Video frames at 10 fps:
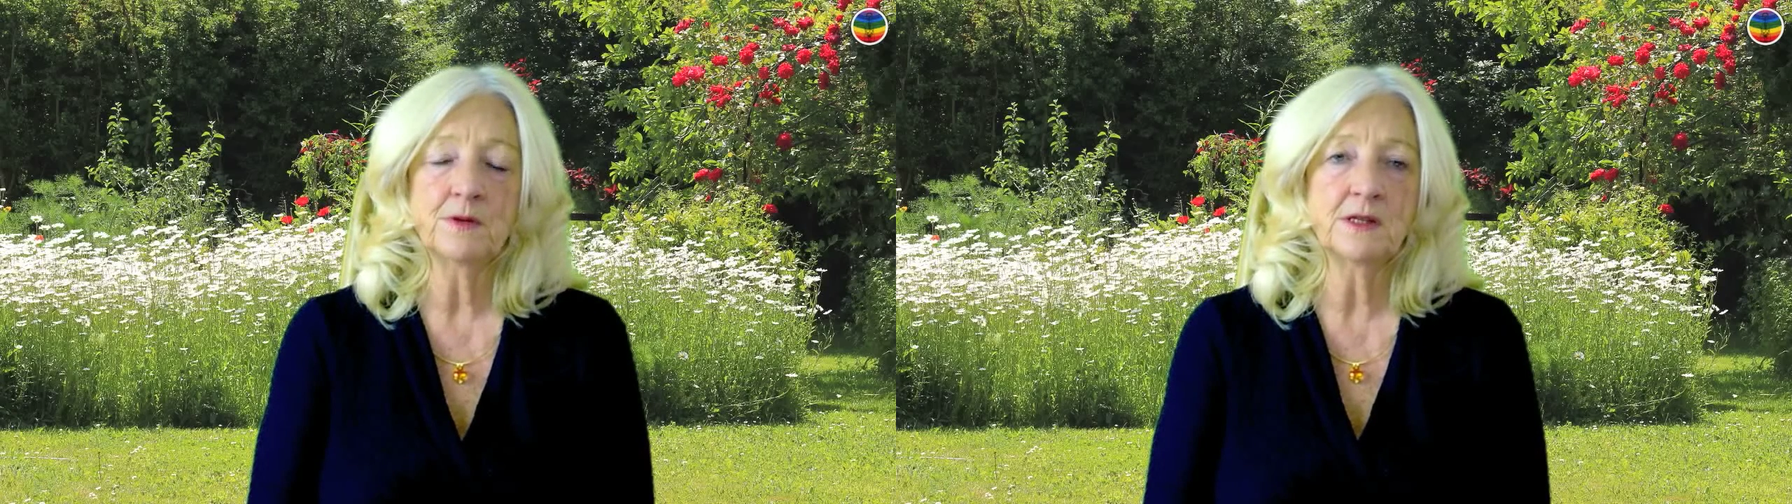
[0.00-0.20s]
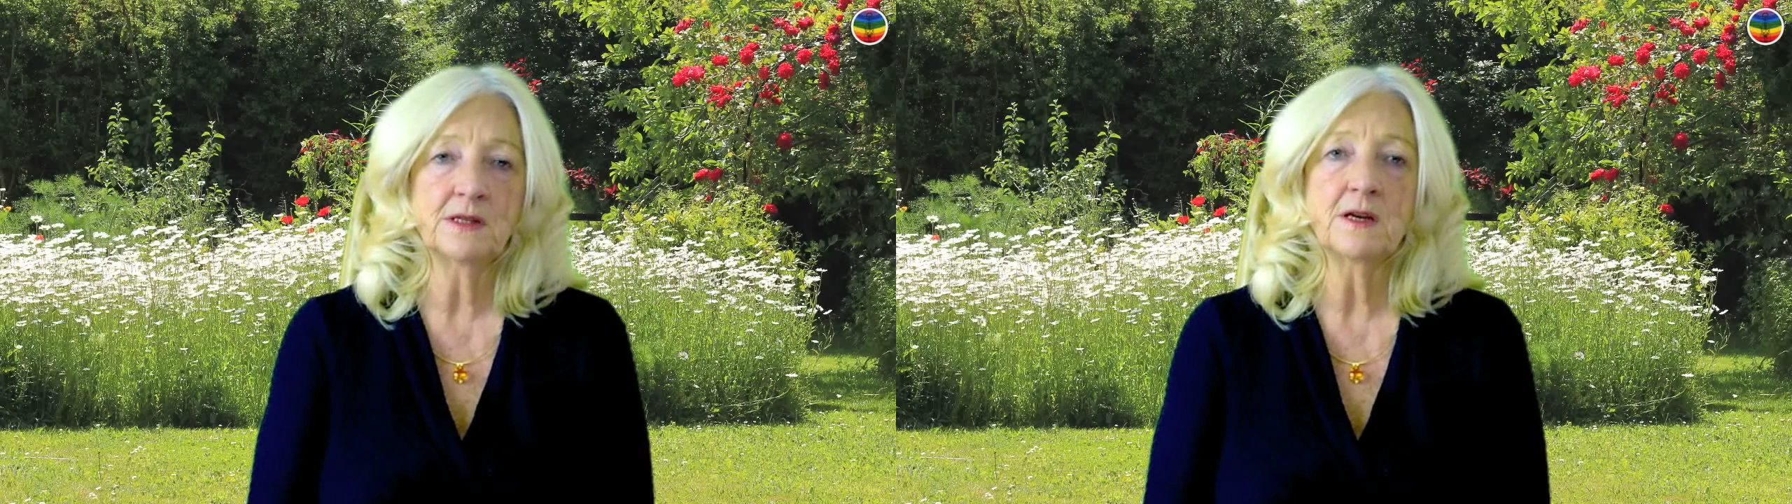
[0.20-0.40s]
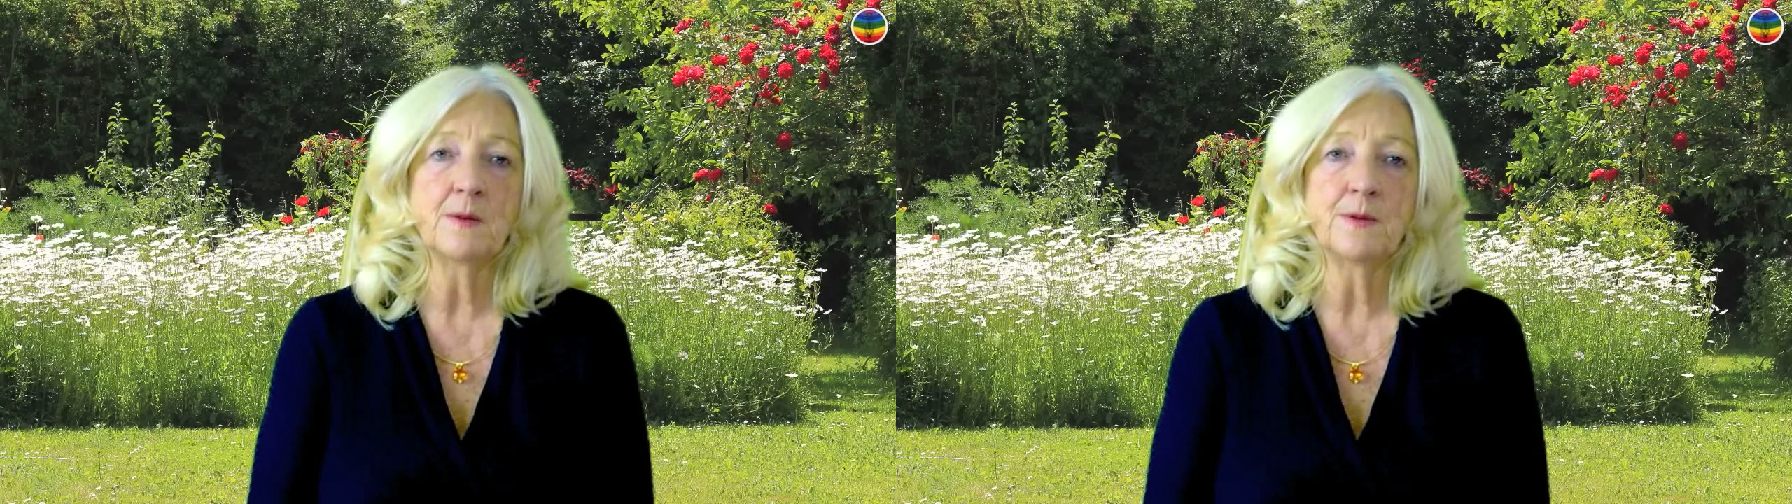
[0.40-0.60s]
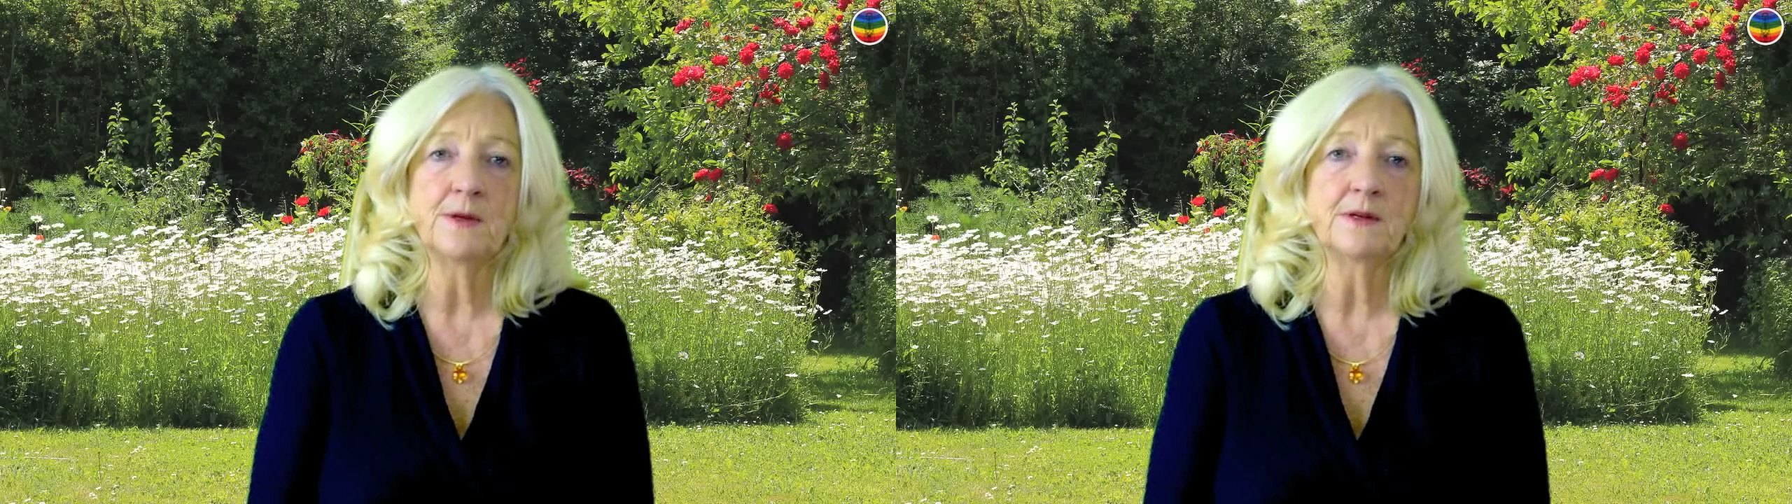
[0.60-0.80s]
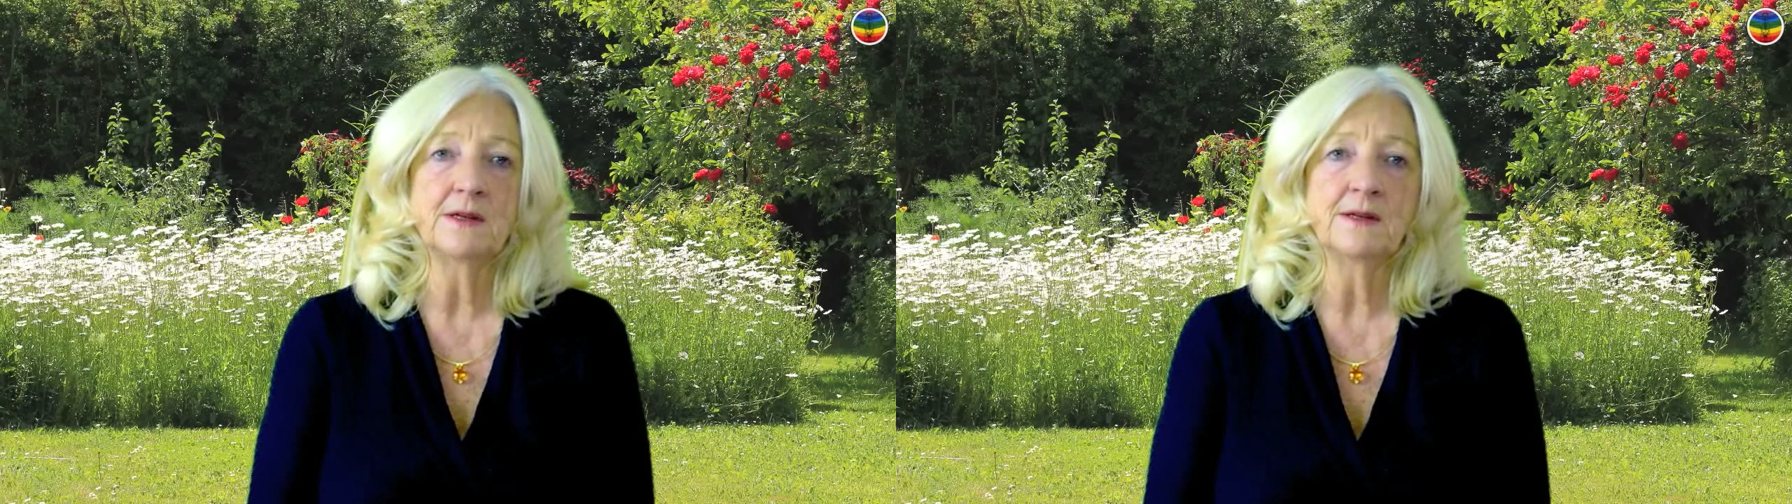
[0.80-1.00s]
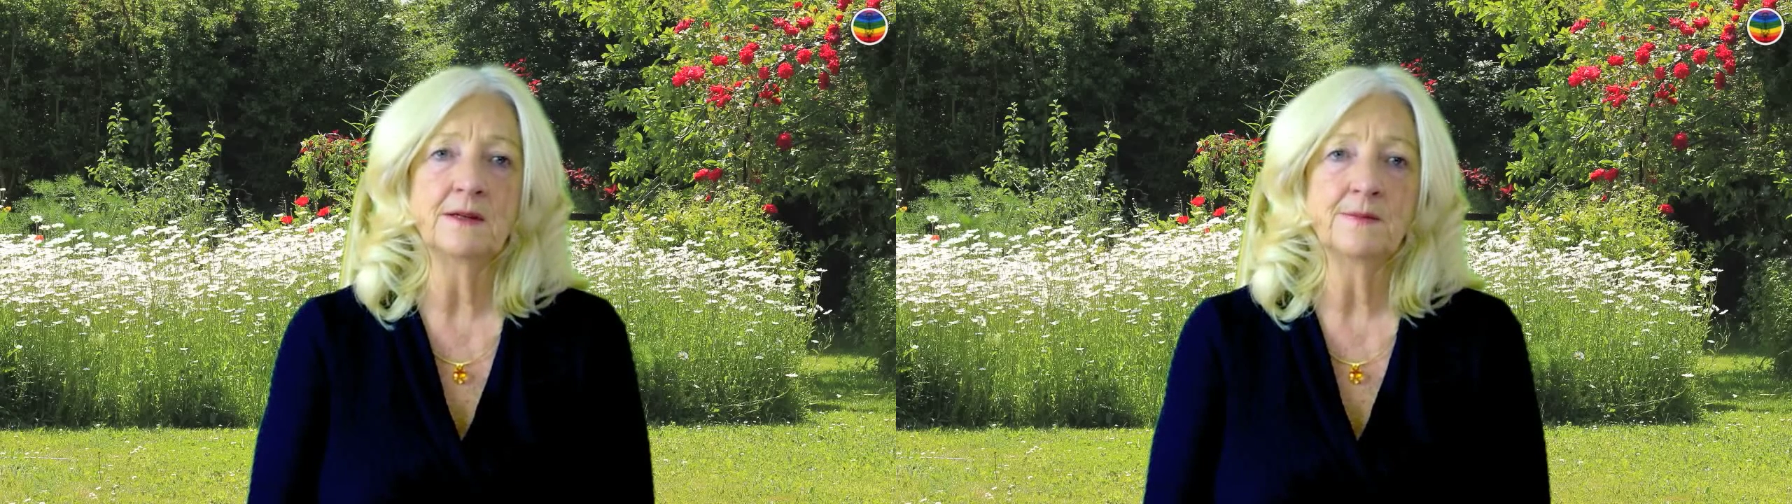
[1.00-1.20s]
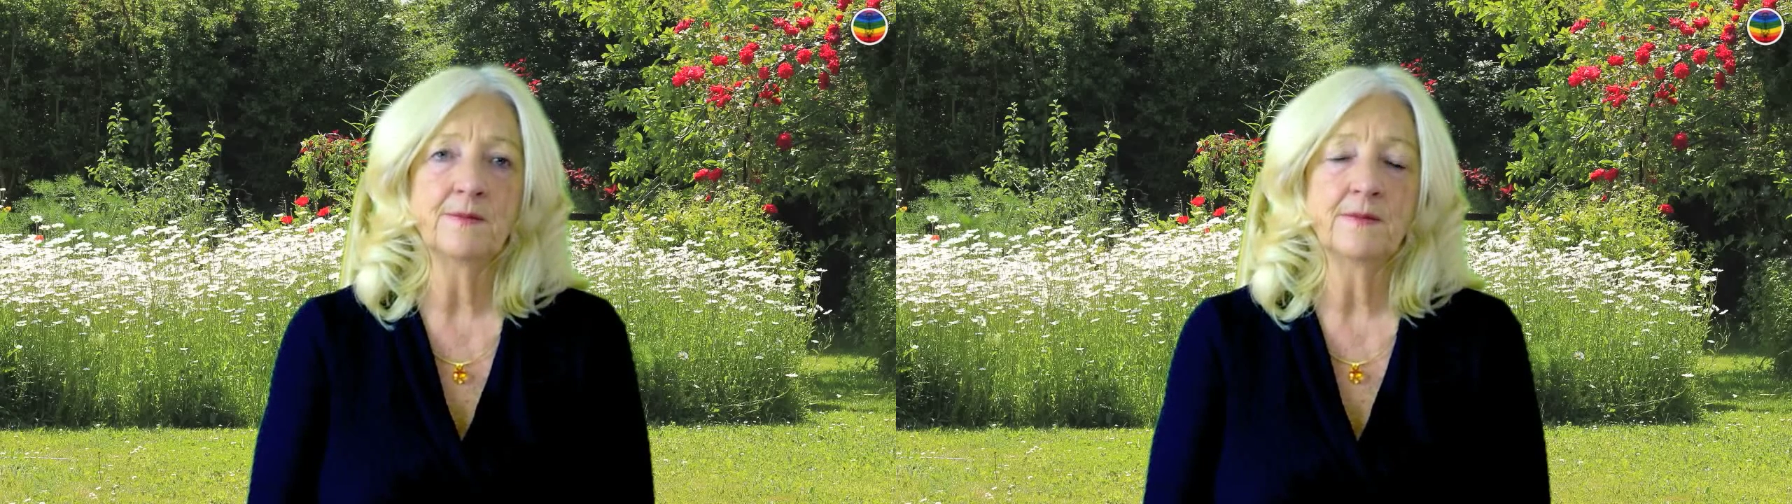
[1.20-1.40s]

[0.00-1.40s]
disturbances.